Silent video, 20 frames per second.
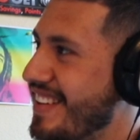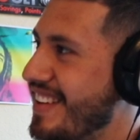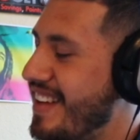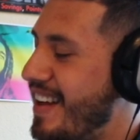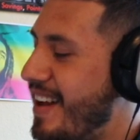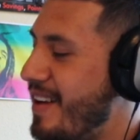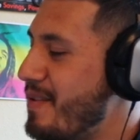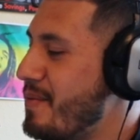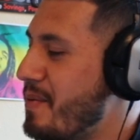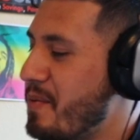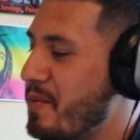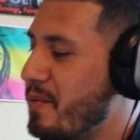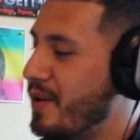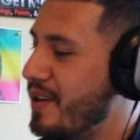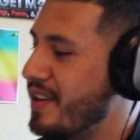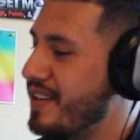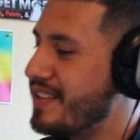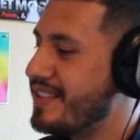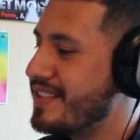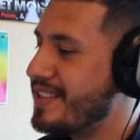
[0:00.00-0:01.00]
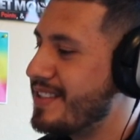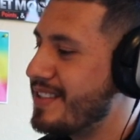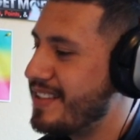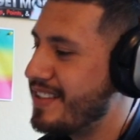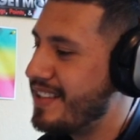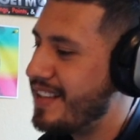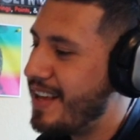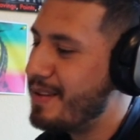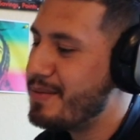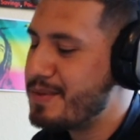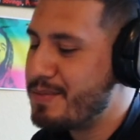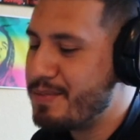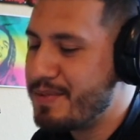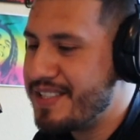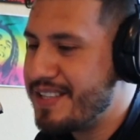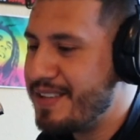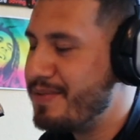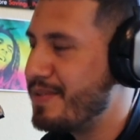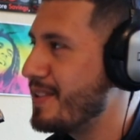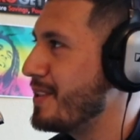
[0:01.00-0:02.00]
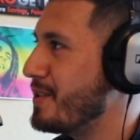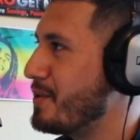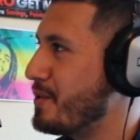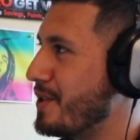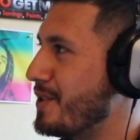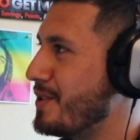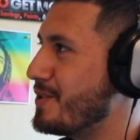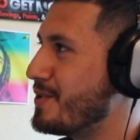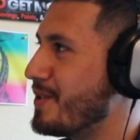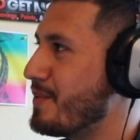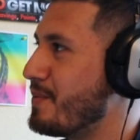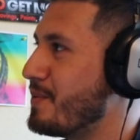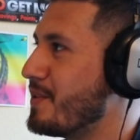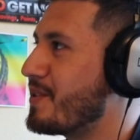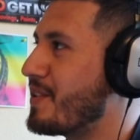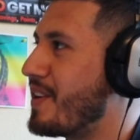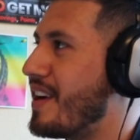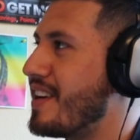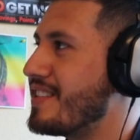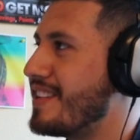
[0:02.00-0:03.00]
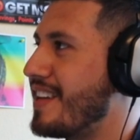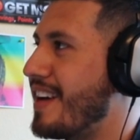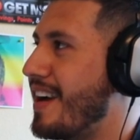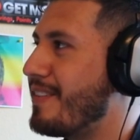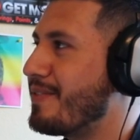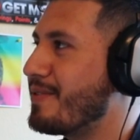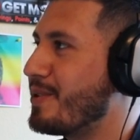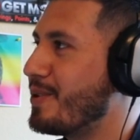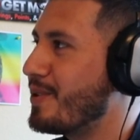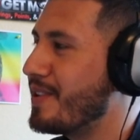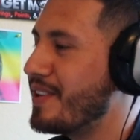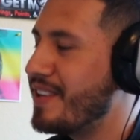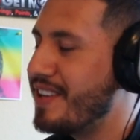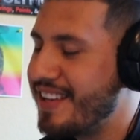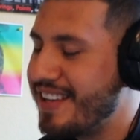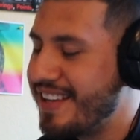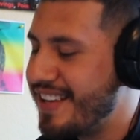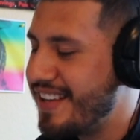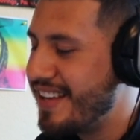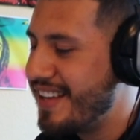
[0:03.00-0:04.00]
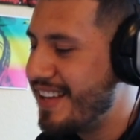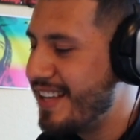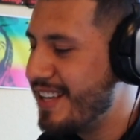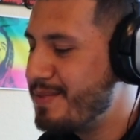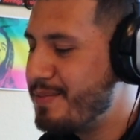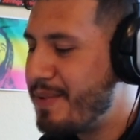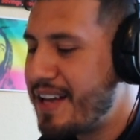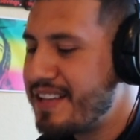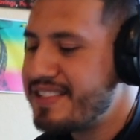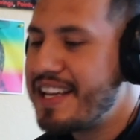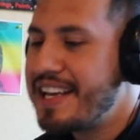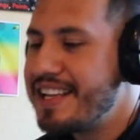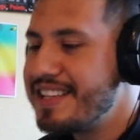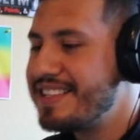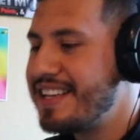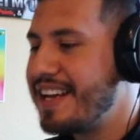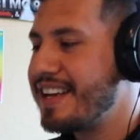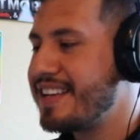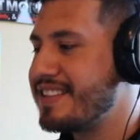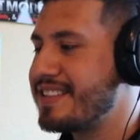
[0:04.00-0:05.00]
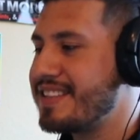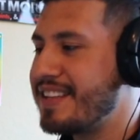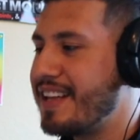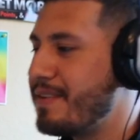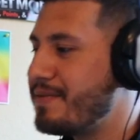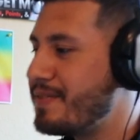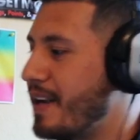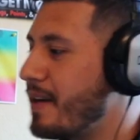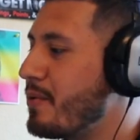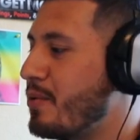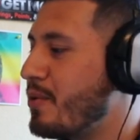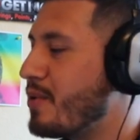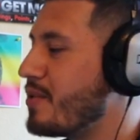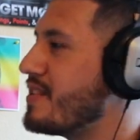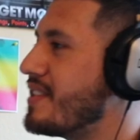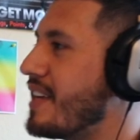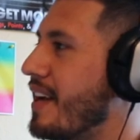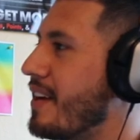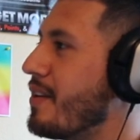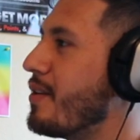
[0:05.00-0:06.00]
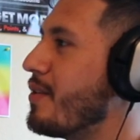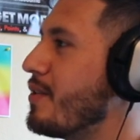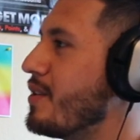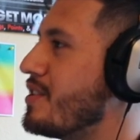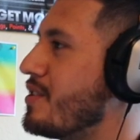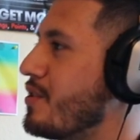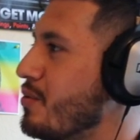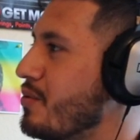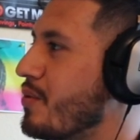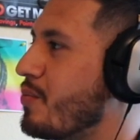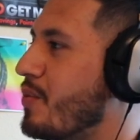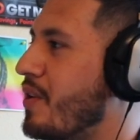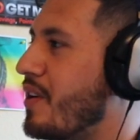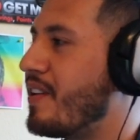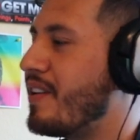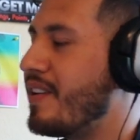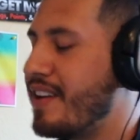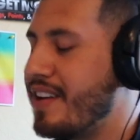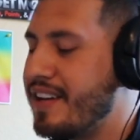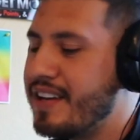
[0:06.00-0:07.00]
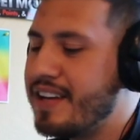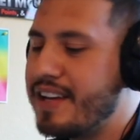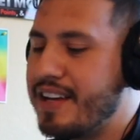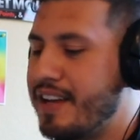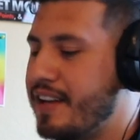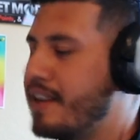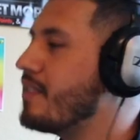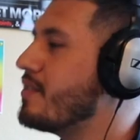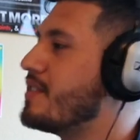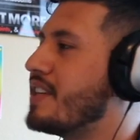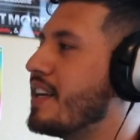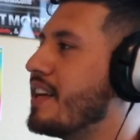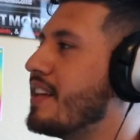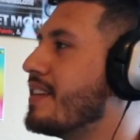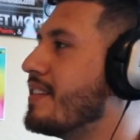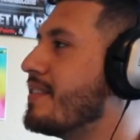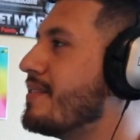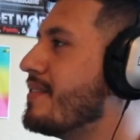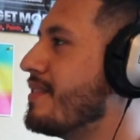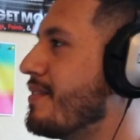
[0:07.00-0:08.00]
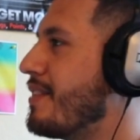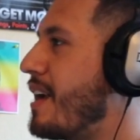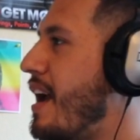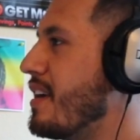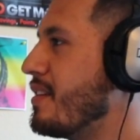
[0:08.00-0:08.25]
I remember one game specifically where you dribbled across the half court. There was about 10 seconds left. Everyone was saying, hurry, shoot the ball. And you're chilling, right?